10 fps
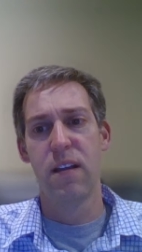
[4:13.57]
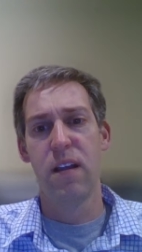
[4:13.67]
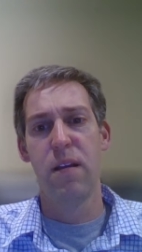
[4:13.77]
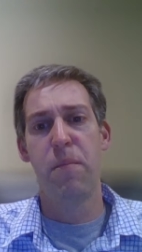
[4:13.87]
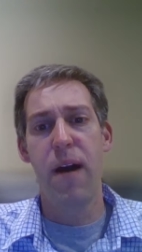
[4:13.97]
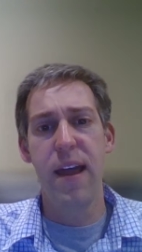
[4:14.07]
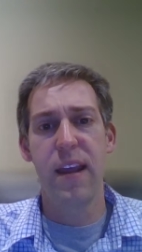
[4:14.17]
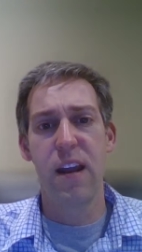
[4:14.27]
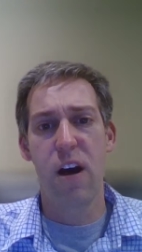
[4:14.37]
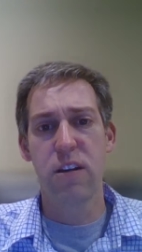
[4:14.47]
But
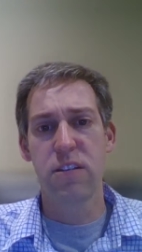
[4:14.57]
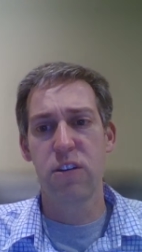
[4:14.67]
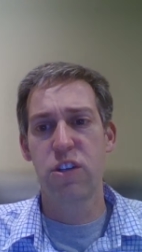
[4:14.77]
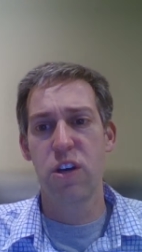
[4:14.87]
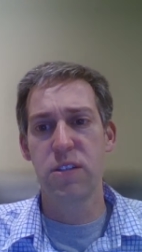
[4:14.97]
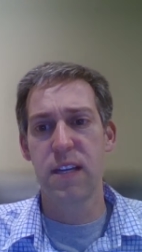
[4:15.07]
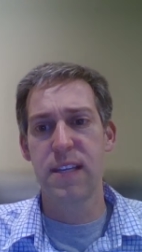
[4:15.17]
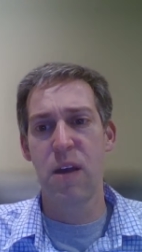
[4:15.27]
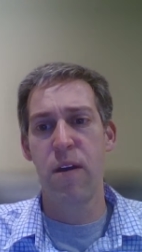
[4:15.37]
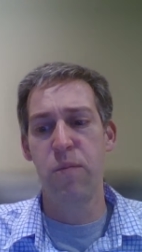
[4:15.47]
it also shows us
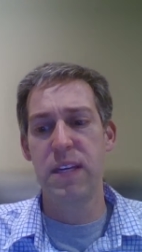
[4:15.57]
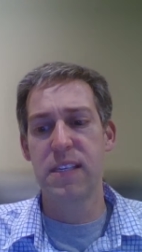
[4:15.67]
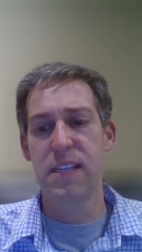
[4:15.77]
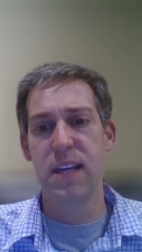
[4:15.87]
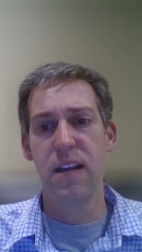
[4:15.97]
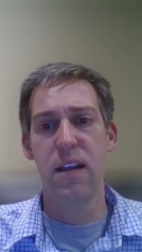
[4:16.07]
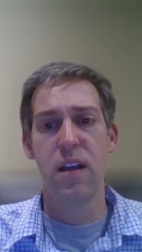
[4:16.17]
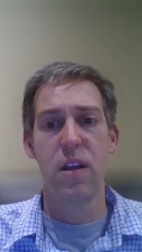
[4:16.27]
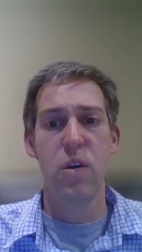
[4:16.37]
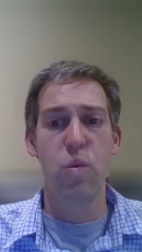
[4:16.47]
that when we sin,
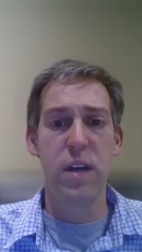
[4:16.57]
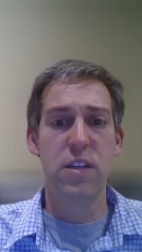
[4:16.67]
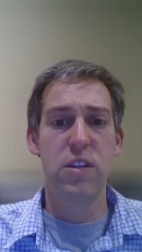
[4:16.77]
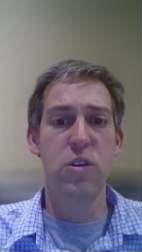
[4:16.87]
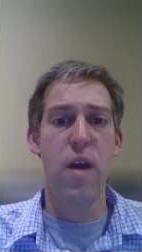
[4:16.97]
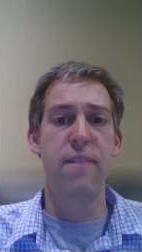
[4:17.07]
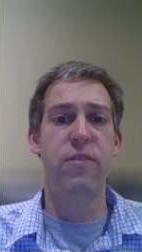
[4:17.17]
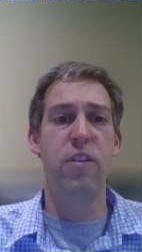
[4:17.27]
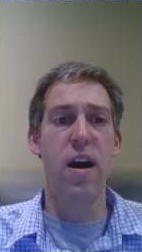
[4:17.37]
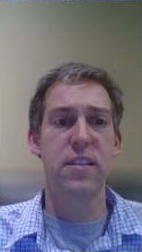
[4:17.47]
we too have
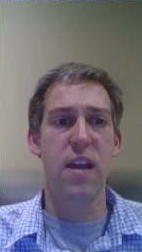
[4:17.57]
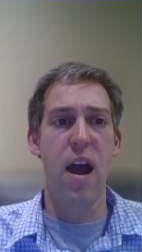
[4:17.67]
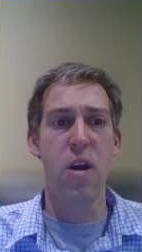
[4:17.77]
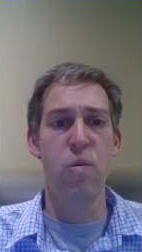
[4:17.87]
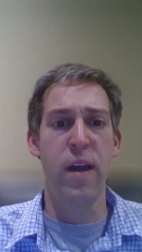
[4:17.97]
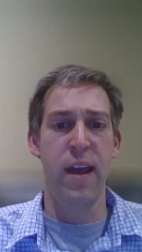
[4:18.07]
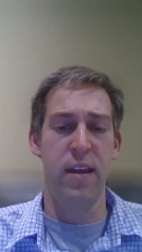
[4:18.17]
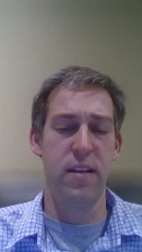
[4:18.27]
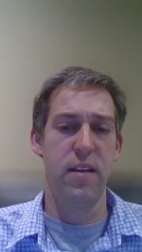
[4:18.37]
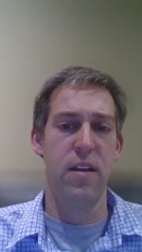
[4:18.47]
lost our
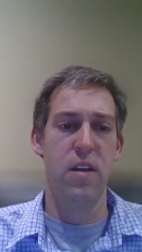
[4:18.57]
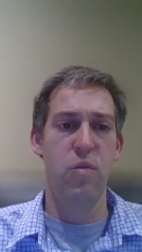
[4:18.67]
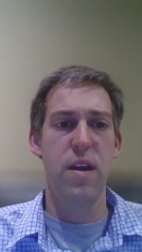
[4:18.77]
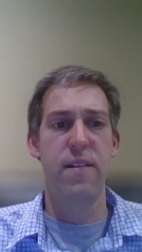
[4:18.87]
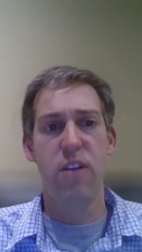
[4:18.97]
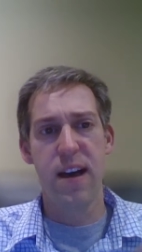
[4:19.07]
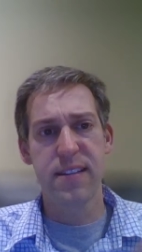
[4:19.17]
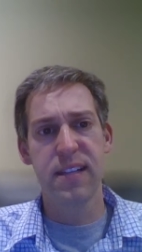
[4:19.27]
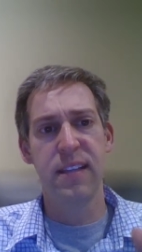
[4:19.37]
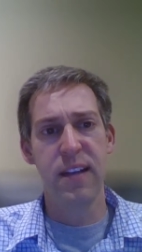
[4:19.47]
way. We have
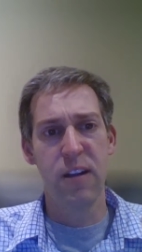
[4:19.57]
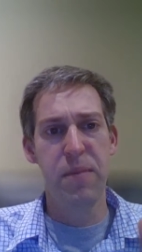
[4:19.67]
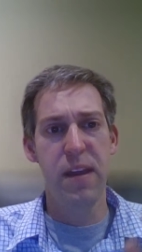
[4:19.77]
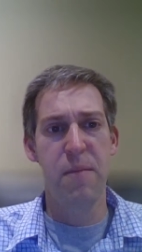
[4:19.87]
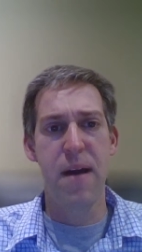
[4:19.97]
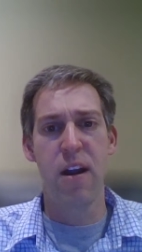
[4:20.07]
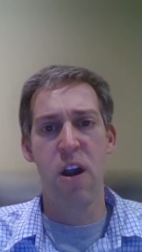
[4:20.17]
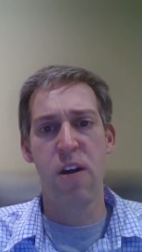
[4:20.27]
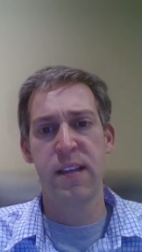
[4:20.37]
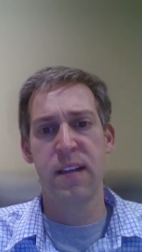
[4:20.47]
lost a little bit about
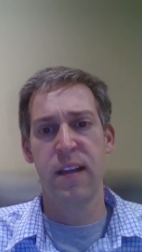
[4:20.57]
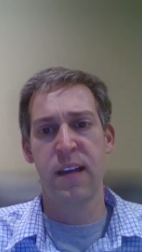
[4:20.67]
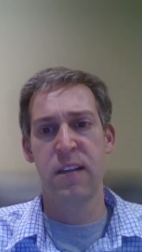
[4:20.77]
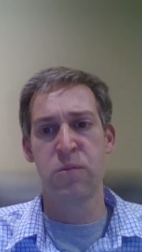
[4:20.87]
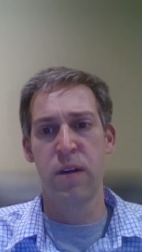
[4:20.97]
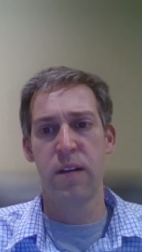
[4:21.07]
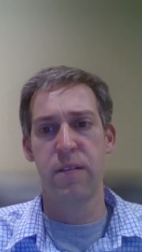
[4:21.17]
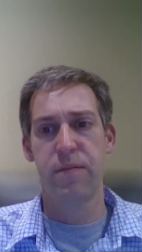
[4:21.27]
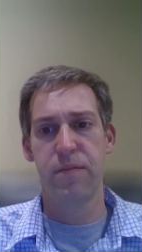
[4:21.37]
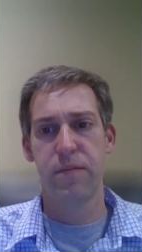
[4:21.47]
our intellect as well.
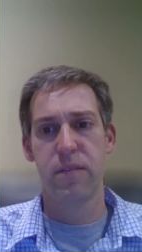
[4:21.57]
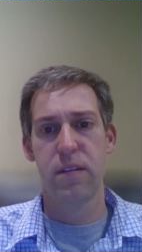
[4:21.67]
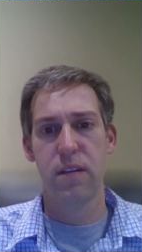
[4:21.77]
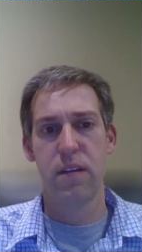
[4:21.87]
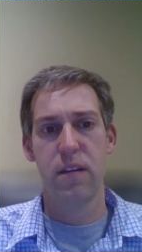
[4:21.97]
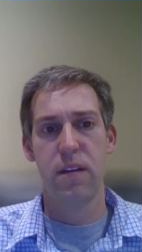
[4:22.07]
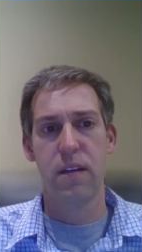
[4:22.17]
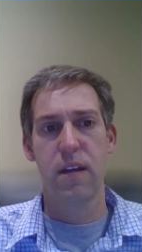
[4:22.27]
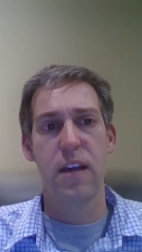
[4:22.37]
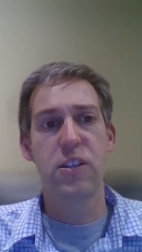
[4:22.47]

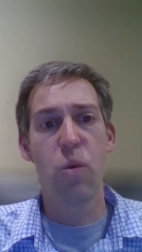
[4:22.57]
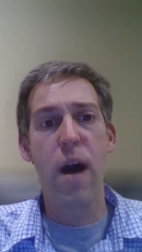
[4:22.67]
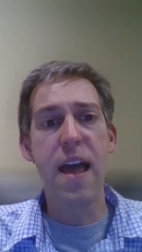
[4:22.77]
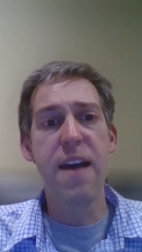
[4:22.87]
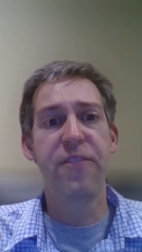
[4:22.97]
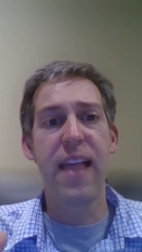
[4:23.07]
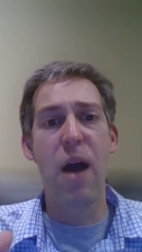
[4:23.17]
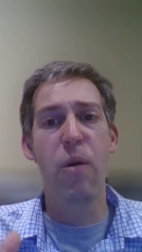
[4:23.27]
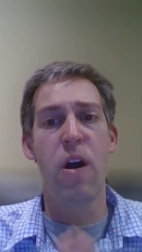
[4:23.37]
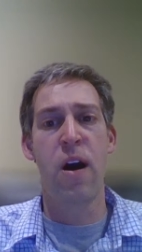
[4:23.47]
And so why a
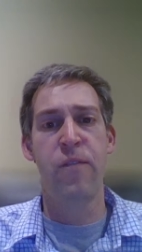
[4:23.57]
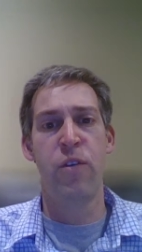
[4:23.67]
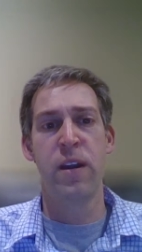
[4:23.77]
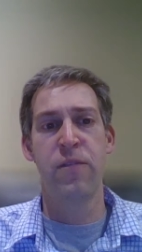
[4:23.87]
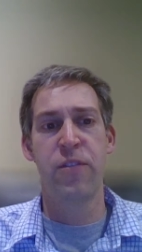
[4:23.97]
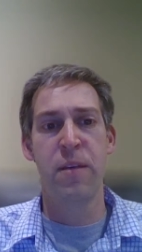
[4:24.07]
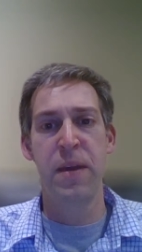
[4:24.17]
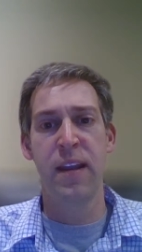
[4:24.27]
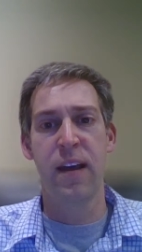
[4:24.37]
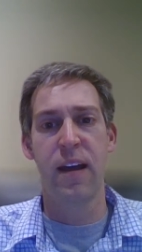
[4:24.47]
flour offering for the mincha?